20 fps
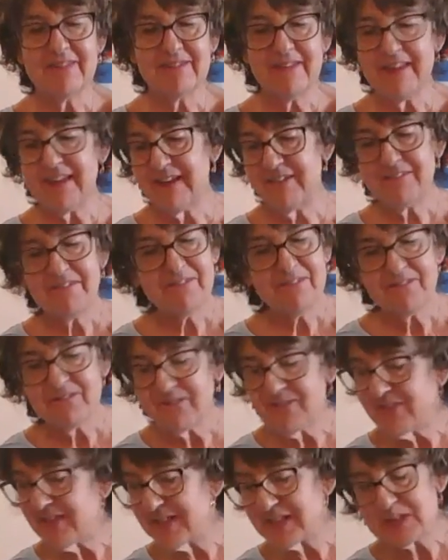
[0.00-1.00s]
If
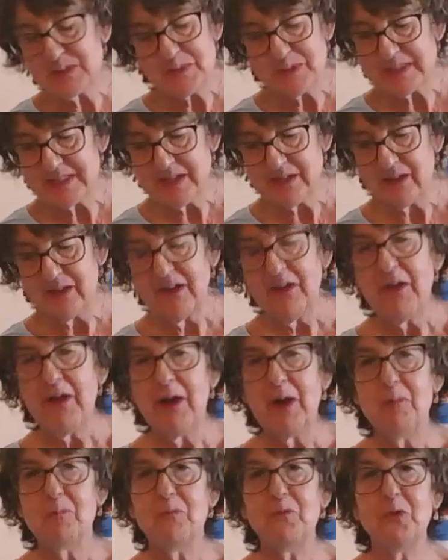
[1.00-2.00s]
this was at all
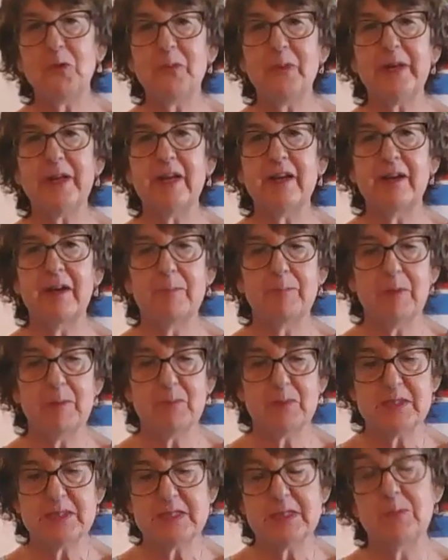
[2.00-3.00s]
helpful, we can come up
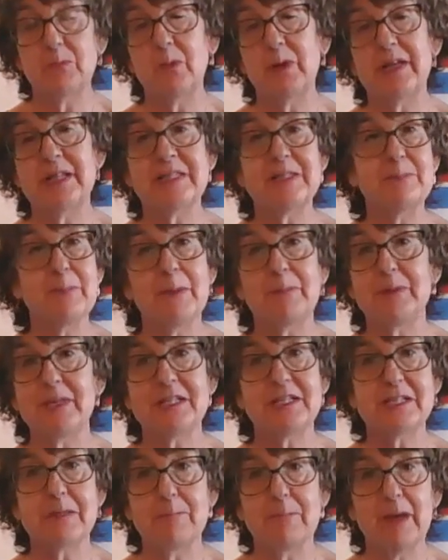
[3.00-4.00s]
with some ways maybe
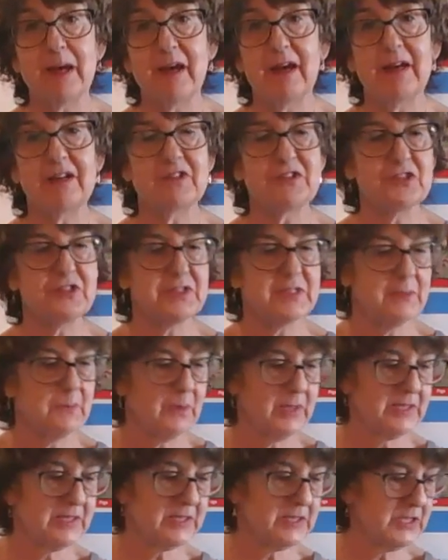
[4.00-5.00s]
to match or some
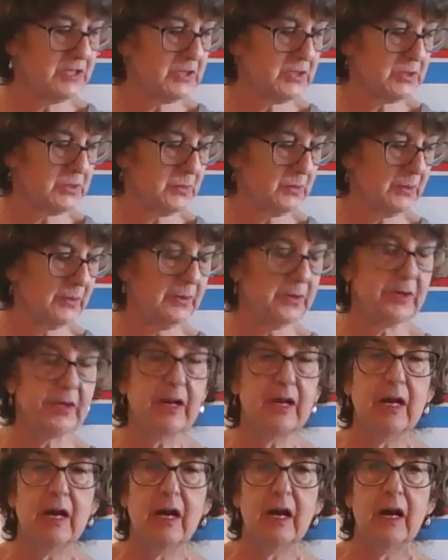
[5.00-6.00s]
ways to sort
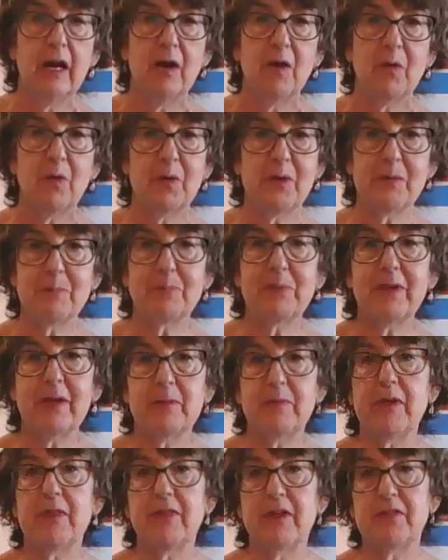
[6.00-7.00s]
or to play
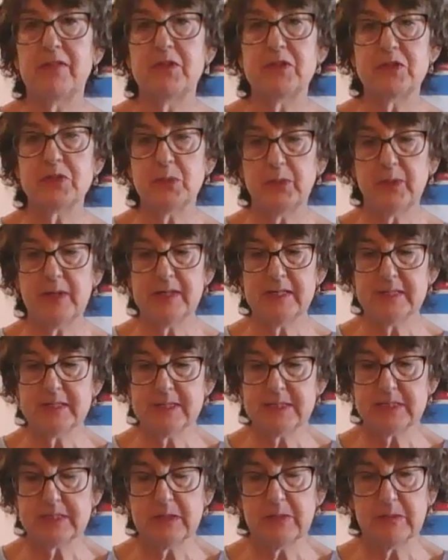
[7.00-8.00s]
with other toys.
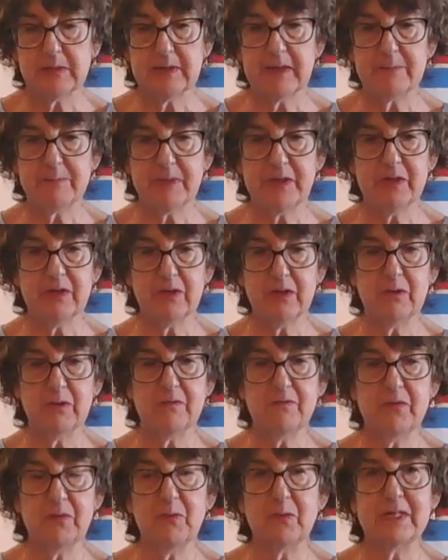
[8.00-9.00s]
So let me know
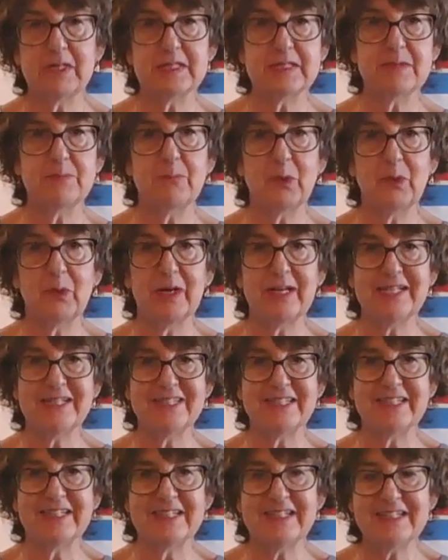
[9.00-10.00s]
if you want some more
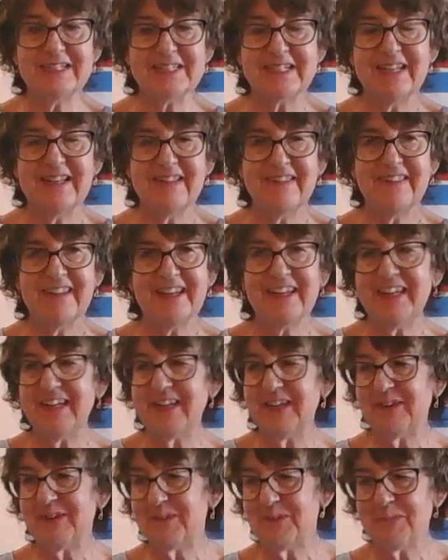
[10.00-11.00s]
ideas. Thank
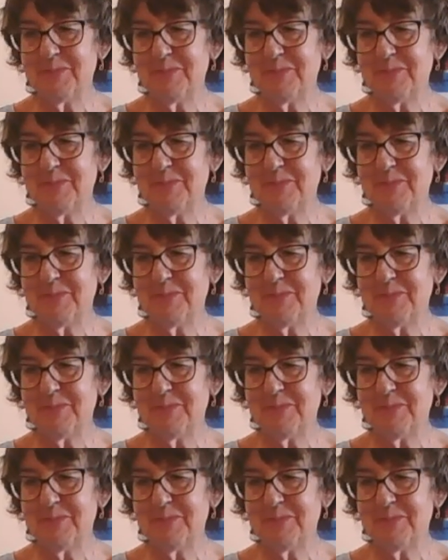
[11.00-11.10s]
you.